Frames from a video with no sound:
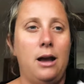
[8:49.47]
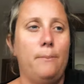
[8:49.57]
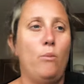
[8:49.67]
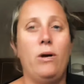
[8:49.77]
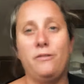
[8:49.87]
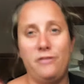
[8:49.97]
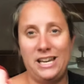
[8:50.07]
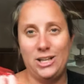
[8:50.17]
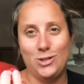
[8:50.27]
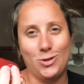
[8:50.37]
one for
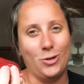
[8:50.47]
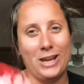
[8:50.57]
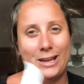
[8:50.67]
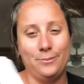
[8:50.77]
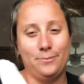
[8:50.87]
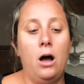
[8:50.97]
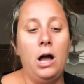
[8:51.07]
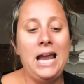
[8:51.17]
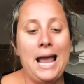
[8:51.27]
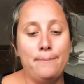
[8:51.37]
each stocking. I
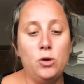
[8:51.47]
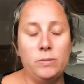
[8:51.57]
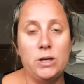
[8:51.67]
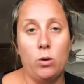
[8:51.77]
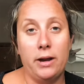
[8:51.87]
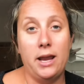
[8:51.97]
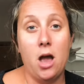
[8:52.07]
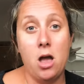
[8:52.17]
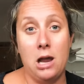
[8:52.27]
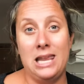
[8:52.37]
am normally quite
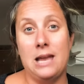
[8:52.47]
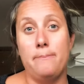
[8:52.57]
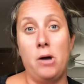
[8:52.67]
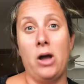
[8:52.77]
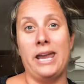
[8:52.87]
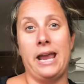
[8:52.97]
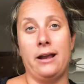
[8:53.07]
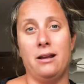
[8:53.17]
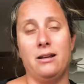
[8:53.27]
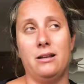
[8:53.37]
early at buying
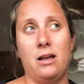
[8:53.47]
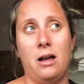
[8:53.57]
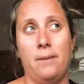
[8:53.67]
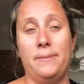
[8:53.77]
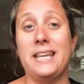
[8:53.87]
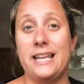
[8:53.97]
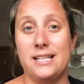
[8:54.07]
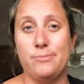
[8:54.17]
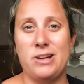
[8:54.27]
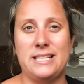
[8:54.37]
the kids'
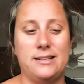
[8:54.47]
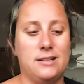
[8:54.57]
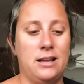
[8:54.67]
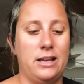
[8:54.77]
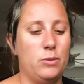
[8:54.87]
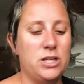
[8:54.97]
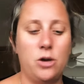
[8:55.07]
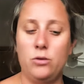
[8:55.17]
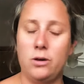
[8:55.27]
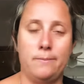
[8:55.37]
presents. Like, we
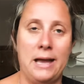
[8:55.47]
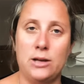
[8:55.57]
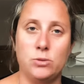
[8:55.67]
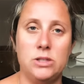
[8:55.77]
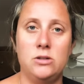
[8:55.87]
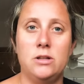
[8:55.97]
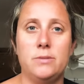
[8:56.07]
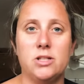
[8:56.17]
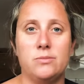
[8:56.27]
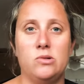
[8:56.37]
don't go mad, we do them a
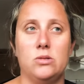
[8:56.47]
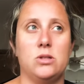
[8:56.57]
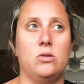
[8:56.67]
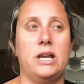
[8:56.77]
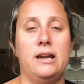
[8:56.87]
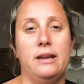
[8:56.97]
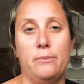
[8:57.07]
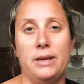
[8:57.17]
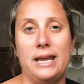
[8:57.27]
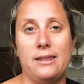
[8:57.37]
small stocking and then we
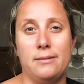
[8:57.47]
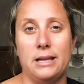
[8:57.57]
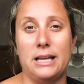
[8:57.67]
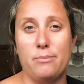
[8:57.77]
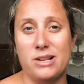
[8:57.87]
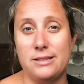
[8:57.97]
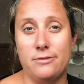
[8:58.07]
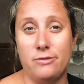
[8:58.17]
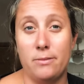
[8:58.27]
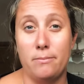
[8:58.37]
get them like a present
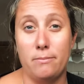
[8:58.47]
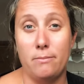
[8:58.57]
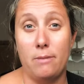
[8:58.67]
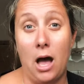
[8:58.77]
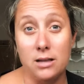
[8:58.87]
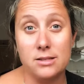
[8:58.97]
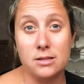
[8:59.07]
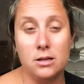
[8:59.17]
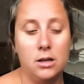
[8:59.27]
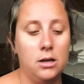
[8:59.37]
from us.
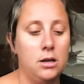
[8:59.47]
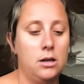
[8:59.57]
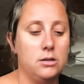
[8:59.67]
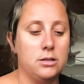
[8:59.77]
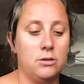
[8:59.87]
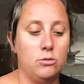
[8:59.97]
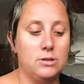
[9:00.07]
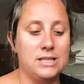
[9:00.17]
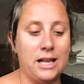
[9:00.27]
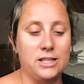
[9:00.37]
So
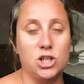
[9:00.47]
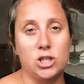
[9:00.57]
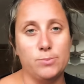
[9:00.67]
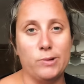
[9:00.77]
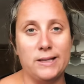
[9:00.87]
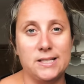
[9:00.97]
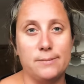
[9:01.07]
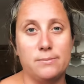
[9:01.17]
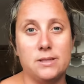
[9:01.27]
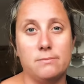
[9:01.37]
Santa just brings them
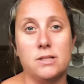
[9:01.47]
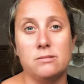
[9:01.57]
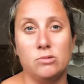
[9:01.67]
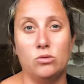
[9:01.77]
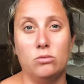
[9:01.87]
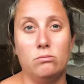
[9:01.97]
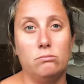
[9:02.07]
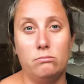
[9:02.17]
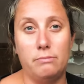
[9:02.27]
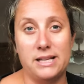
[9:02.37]
some small
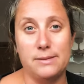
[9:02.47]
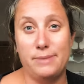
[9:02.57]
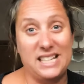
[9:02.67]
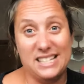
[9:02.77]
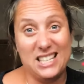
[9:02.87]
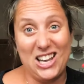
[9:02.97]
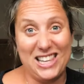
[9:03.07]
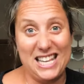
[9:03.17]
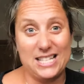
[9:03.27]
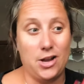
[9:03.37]
bits and pieces like
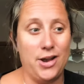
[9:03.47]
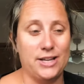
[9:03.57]
these kind of